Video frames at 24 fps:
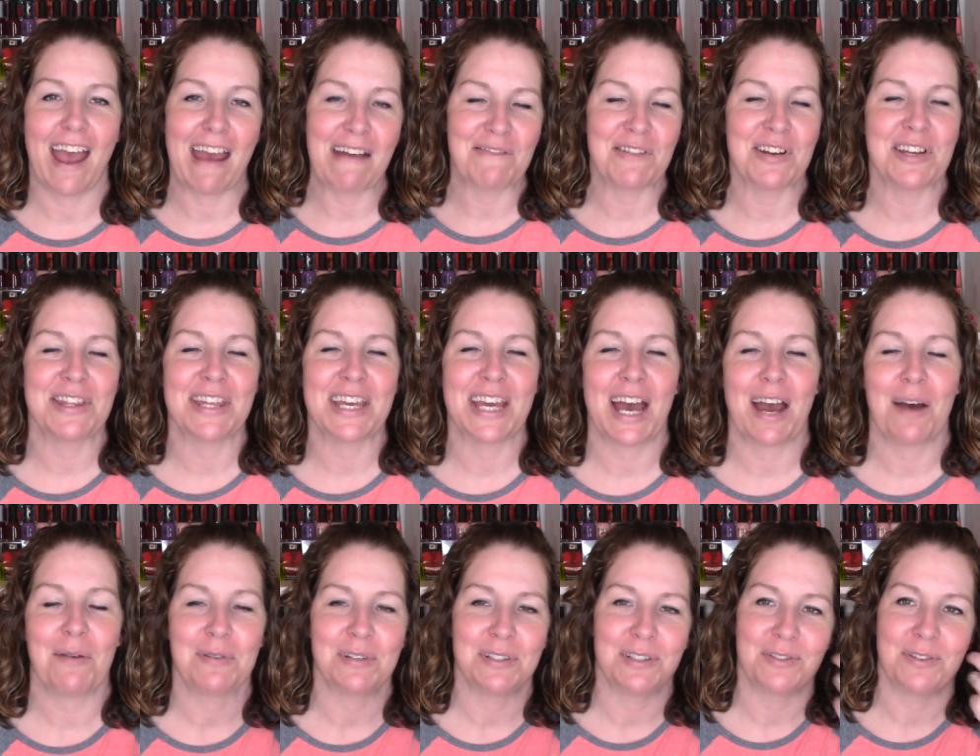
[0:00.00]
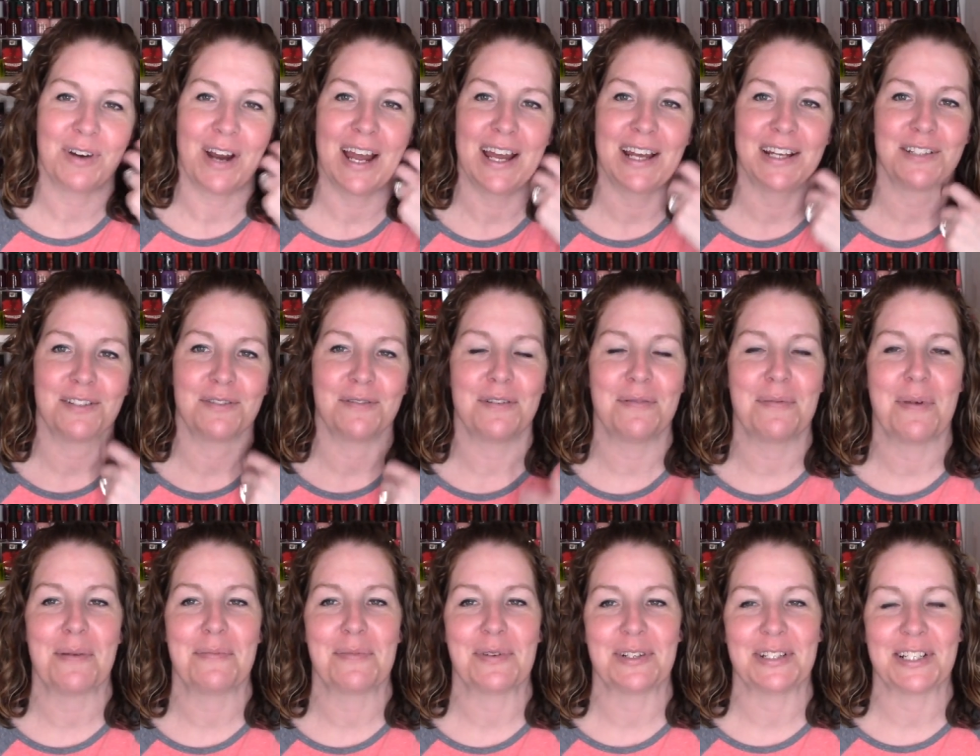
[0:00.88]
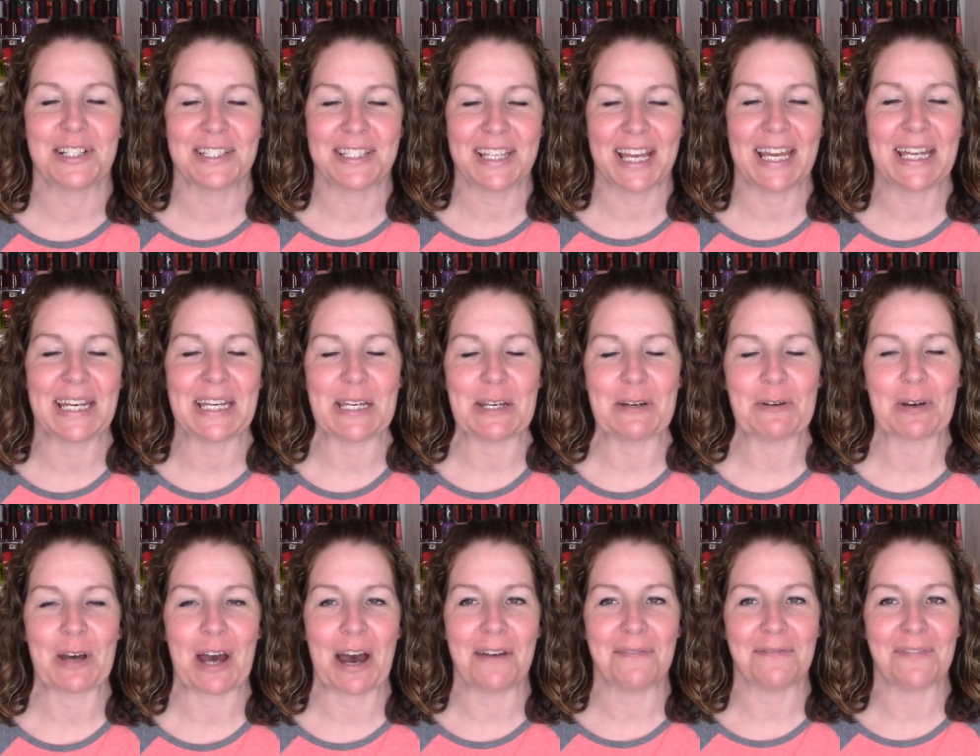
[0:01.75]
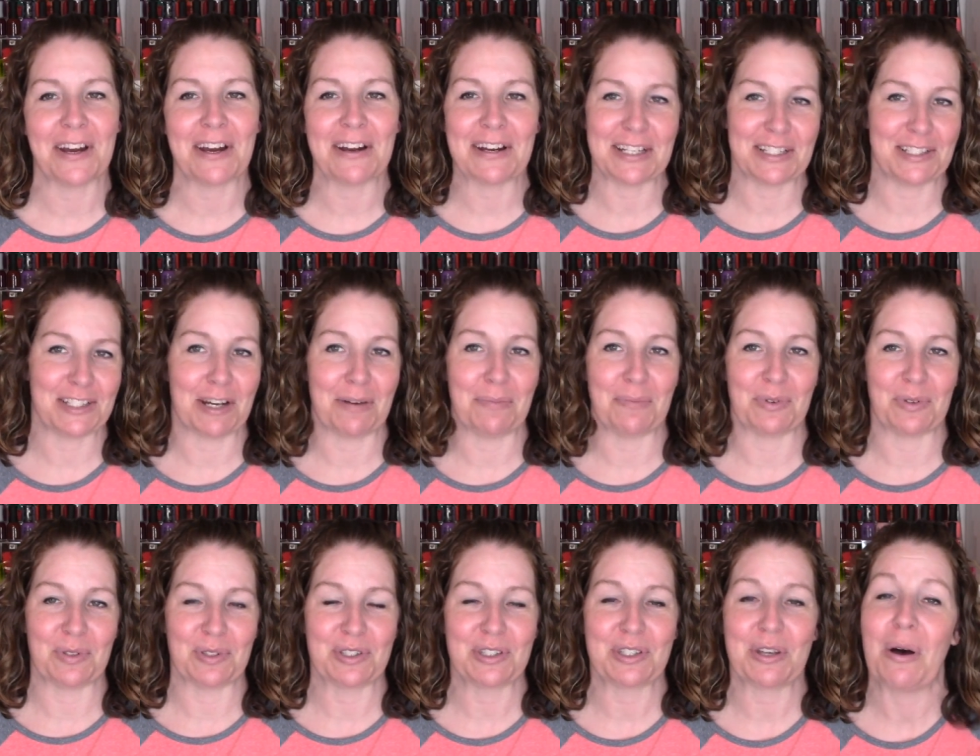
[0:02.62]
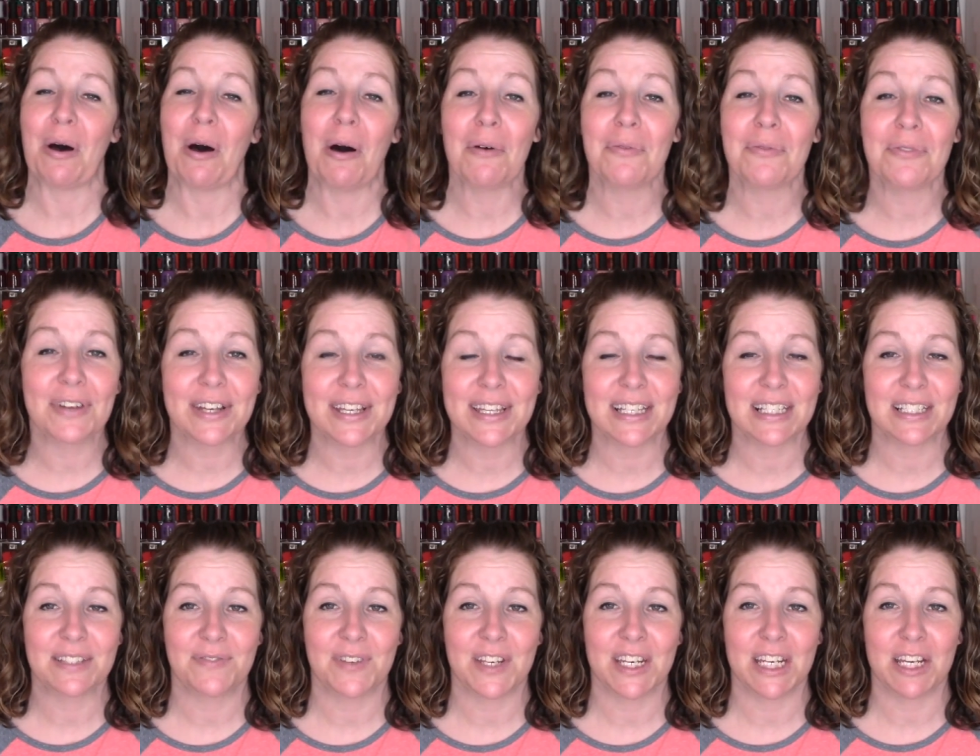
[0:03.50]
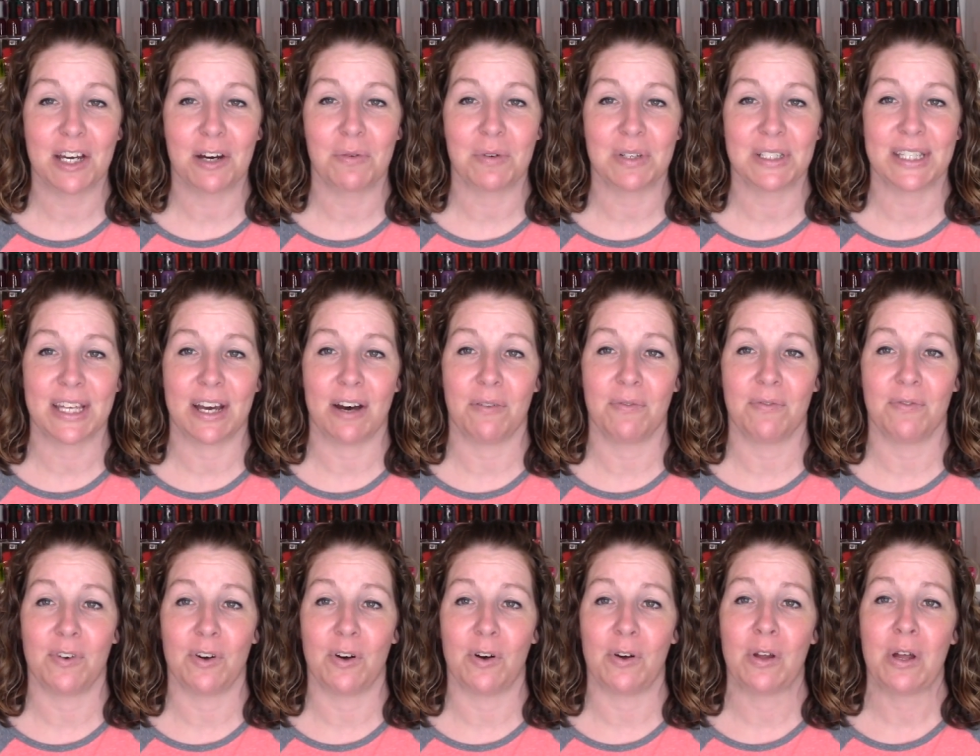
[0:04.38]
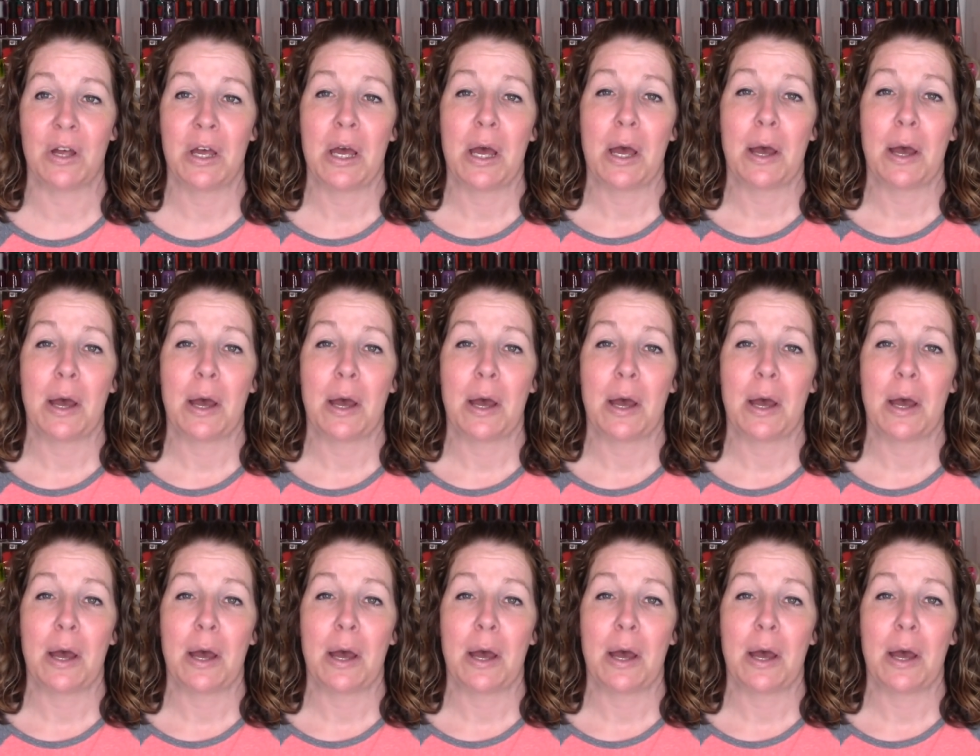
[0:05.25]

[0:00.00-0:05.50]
everything I was trying to remember to say to you got very jumbled, so hopefully this video was helpful.